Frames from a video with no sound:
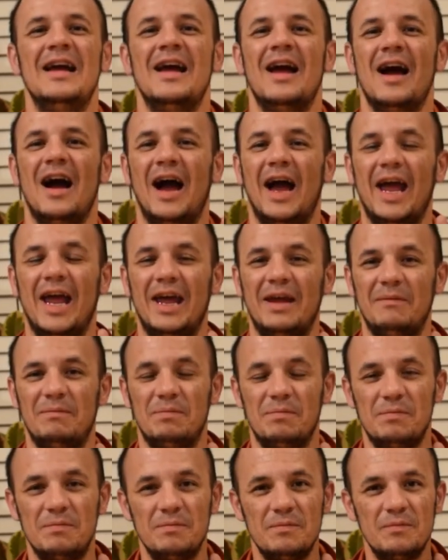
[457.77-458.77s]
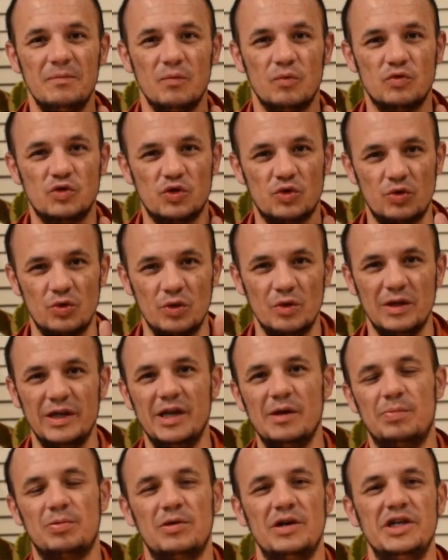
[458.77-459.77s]
I
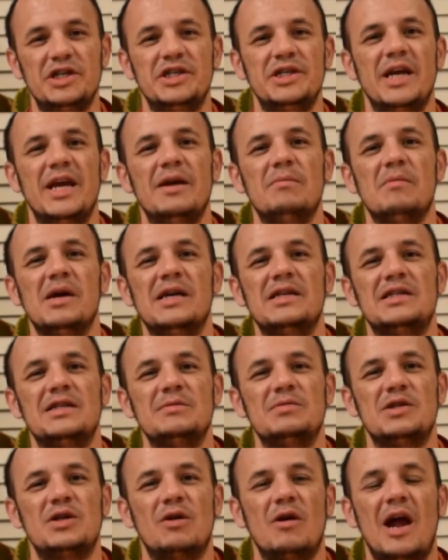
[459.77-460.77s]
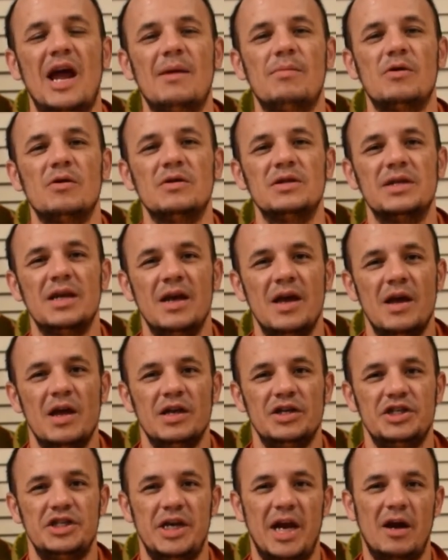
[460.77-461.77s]
truly appreciate my subscribers.
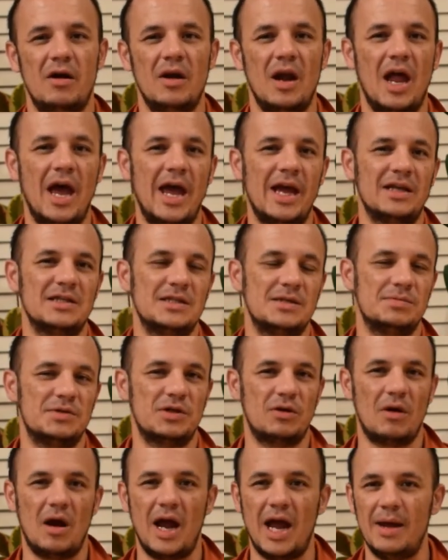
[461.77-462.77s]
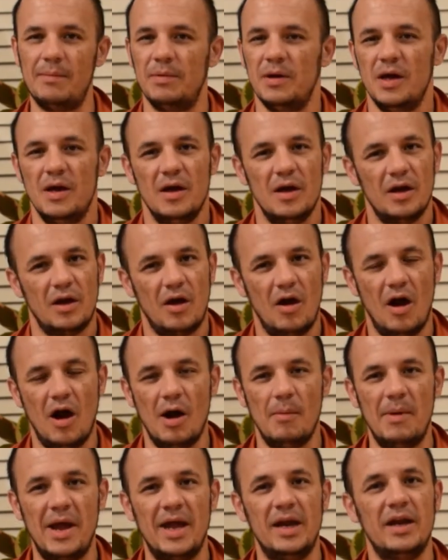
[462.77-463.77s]
Share, like, subscribe,
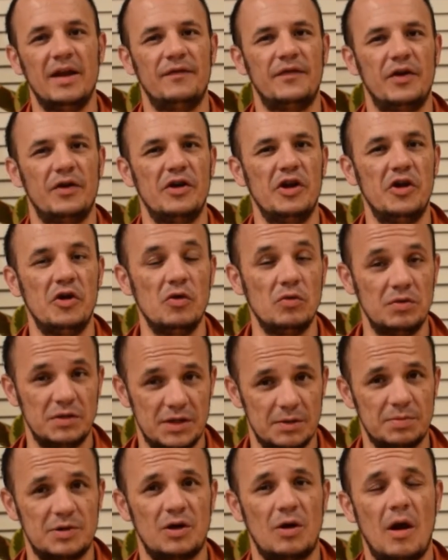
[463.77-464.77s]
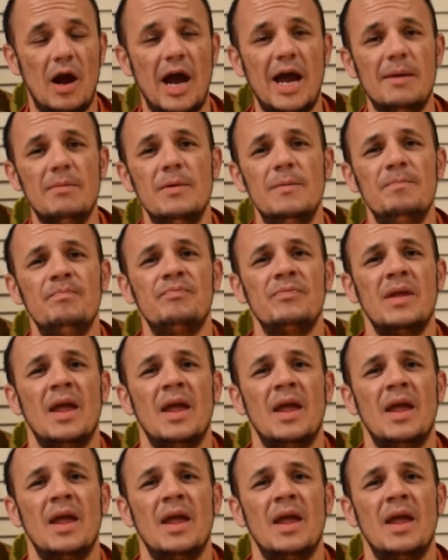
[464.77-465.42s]
comment. If you're new, subscribe.